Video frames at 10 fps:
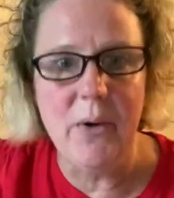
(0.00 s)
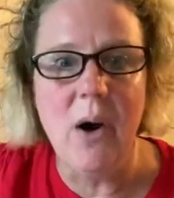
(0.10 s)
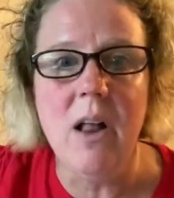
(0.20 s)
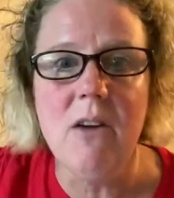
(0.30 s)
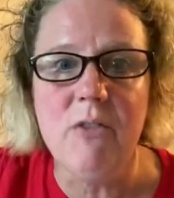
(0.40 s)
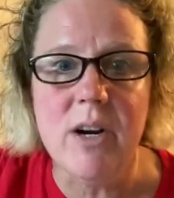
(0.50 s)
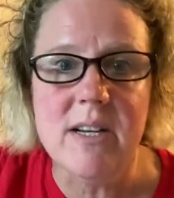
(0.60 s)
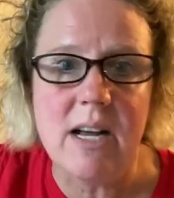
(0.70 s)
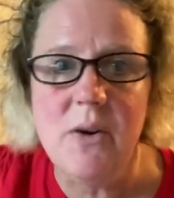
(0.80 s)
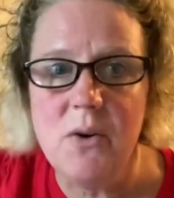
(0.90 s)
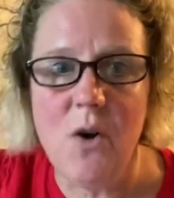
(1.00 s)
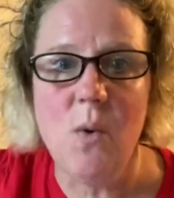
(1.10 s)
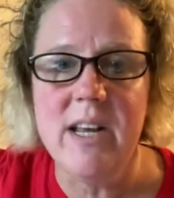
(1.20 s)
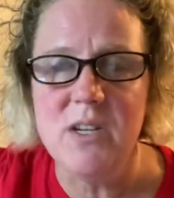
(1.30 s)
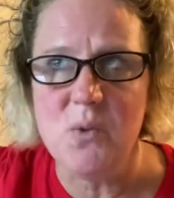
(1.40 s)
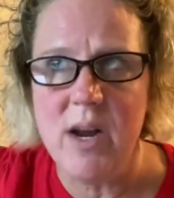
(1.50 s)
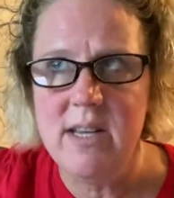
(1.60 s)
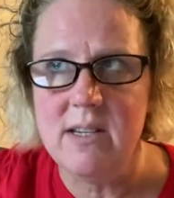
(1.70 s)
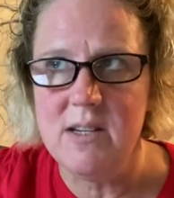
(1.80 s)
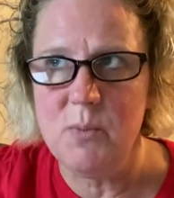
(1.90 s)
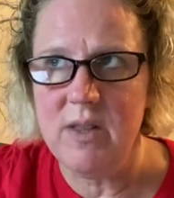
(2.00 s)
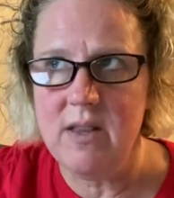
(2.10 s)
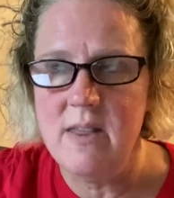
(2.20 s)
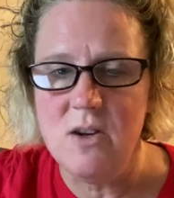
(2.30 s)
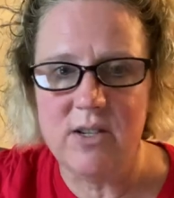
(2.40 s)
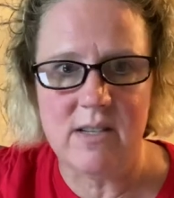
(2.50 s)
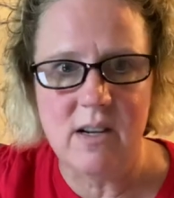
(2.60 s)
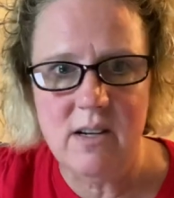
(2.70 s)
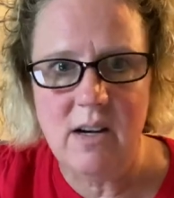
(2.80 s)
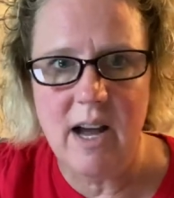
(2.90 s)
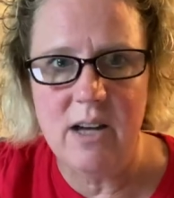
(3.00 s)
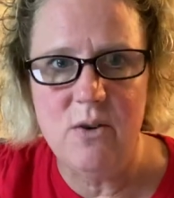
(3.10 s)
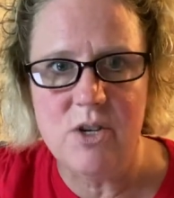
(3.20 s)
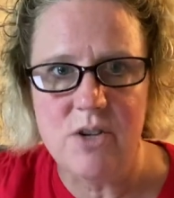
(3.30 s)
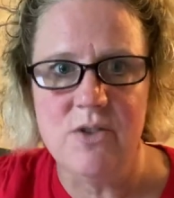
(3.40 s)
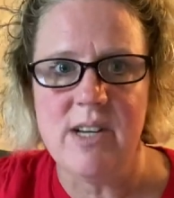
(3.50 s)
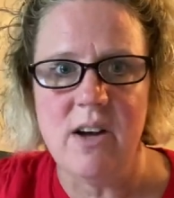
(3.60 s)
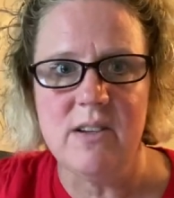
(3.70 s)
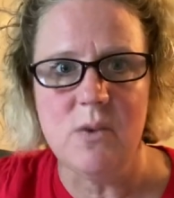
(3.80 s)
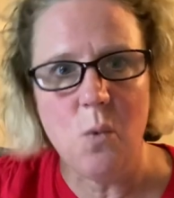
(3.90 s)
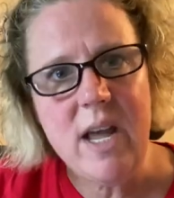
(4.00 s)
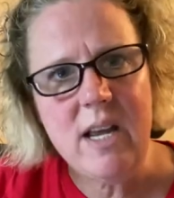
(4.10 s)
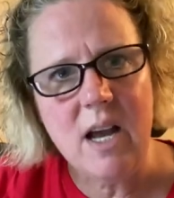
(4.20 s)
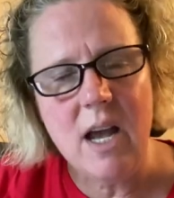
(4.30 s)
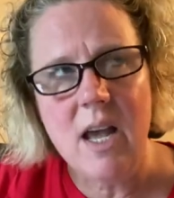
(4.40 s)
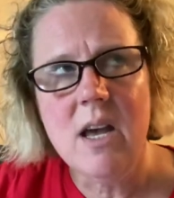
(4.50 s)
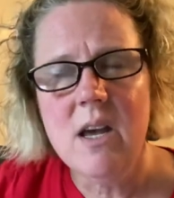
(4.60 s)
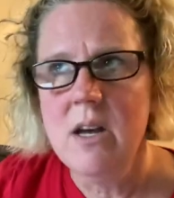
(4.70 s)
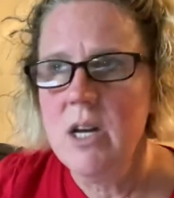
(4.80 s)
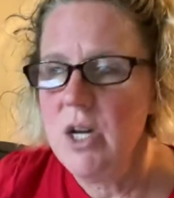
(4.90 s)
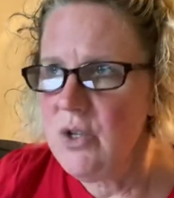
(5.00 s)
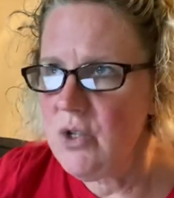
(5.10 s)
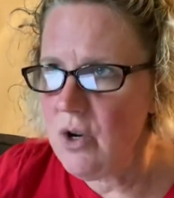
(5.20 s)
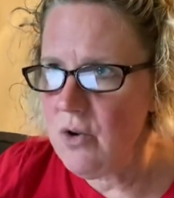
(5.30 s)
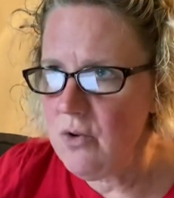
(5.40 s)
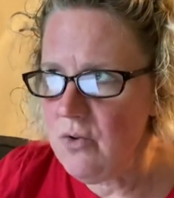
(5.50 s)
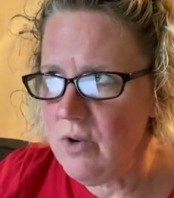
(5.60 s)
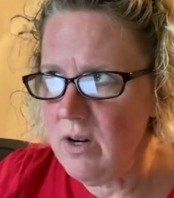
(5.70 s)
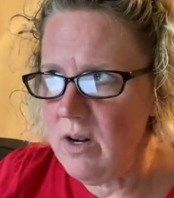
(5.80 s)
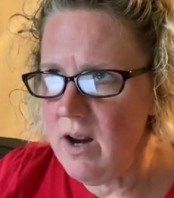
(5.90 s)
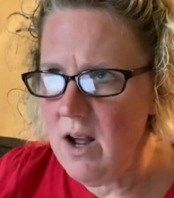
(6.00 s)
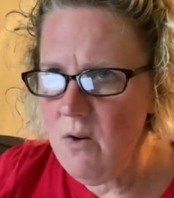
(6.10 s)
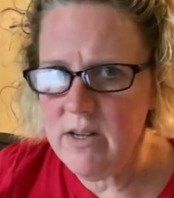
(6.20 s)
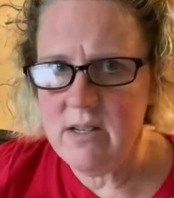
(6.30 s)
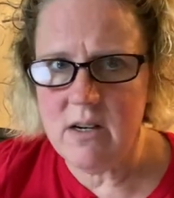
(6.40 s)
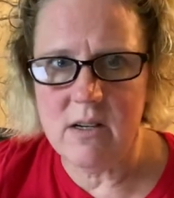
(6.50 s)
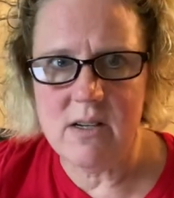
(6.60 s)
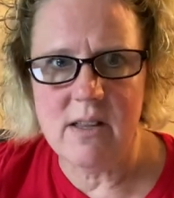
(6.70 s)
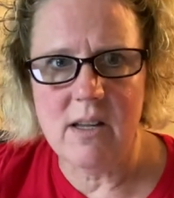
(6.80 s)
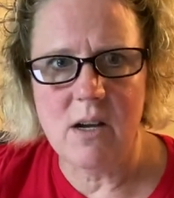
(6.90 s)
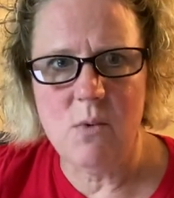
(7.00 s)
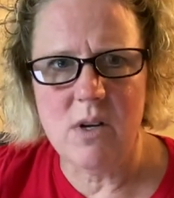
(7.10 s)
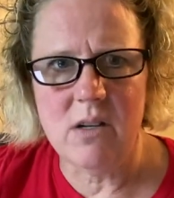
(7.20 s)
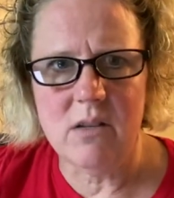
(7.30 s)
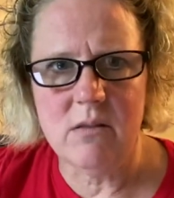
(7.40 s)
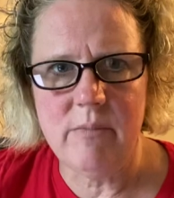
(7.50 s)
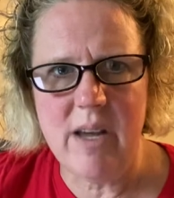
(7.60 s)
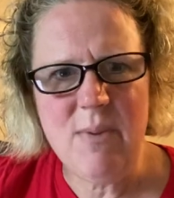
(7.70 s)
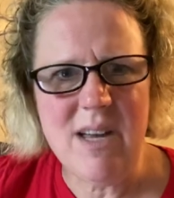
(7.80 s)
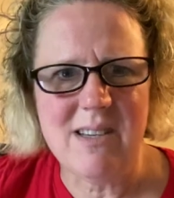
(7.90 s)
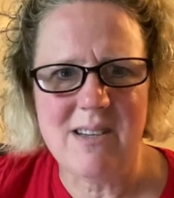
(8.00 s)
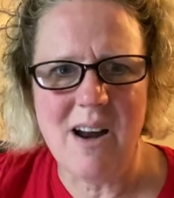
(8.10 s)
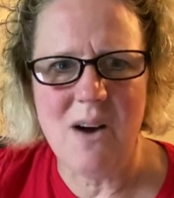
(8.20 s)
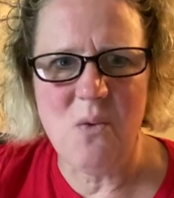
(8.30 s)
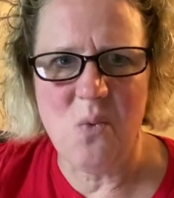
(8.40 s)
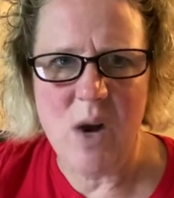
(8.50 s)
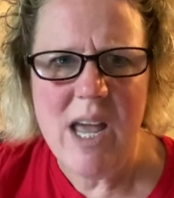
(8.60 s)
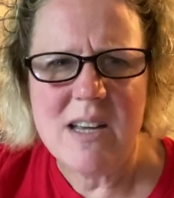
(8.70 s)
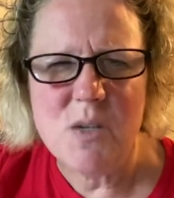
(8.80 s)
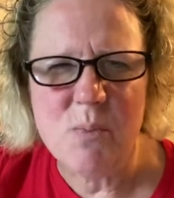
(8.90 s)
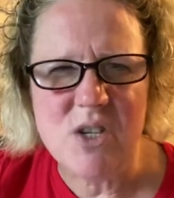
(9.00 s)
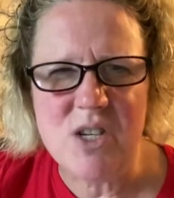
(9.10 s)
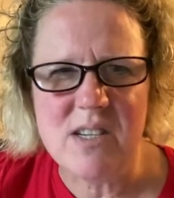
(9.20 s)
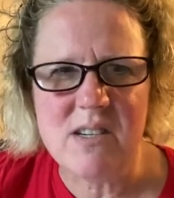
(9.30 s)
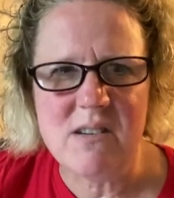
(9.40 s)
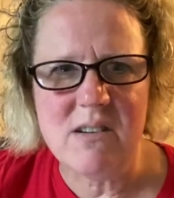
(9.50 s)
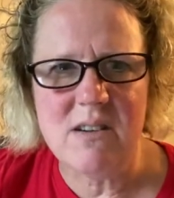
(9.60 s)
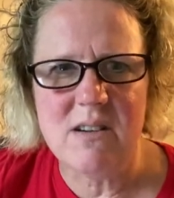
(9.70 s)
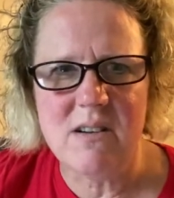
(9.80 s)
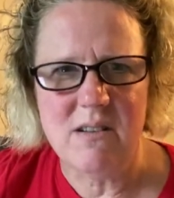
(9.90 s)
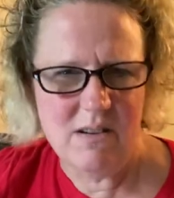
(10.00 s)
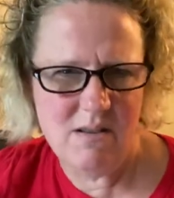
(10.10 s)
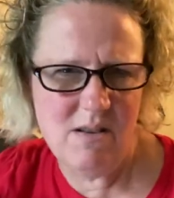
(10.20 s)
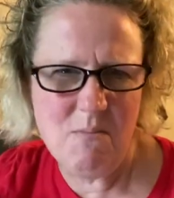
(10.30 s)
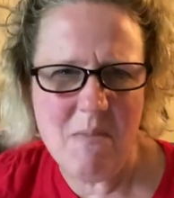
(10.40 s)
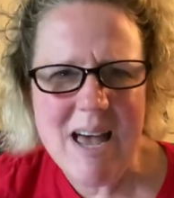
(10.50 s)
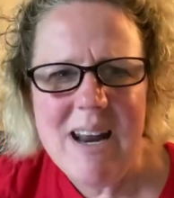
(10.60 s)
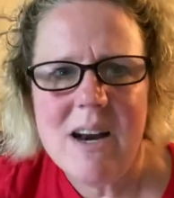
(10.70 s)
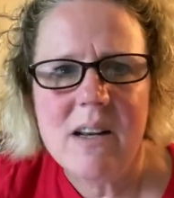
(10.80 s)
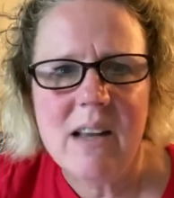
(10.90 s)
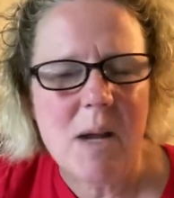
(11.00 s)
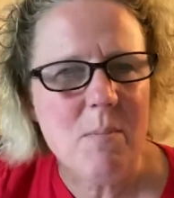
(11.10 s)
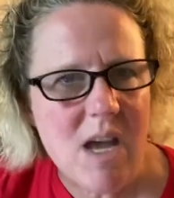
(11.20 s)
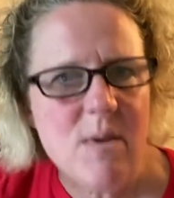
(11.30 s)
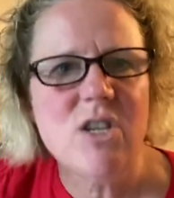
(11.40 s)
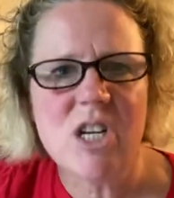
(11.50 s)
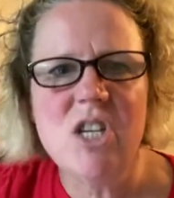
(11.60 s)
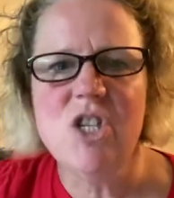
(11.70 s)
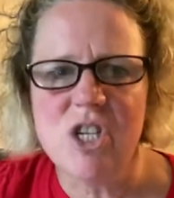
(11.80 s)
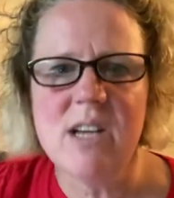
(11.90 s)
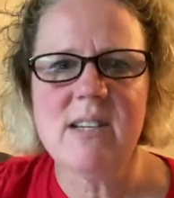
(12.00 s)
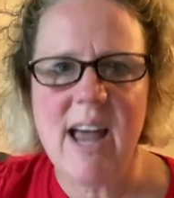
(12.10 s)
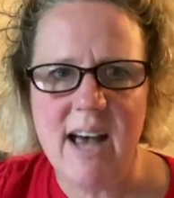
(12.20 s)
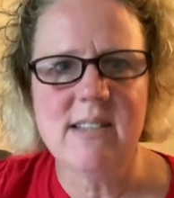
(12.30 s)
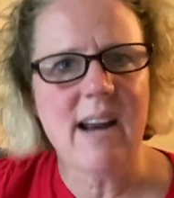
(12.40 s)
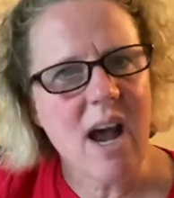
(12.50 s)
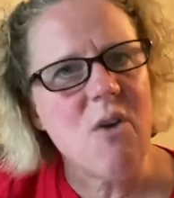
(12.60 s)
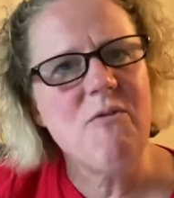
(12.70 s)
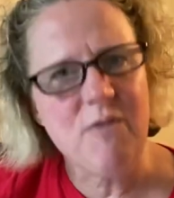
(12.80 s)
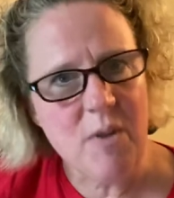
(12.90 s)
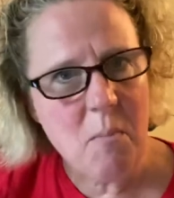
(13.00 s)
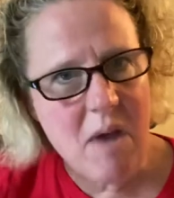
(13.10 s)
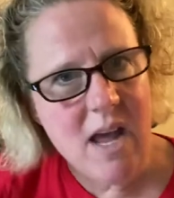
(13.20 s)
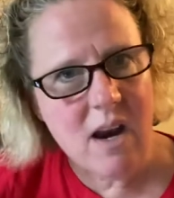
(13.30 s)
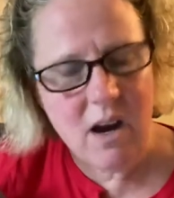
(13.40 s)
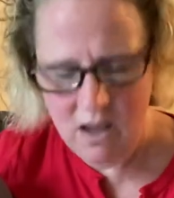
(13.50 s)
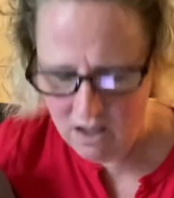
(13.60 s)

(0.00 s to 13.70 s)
Oliver is. I don't know what his race is, but then there's this other guy who turns out is a white guy. So now we start to think, well, maybe it's not race, but just men. Like maybe she just has it out for the men,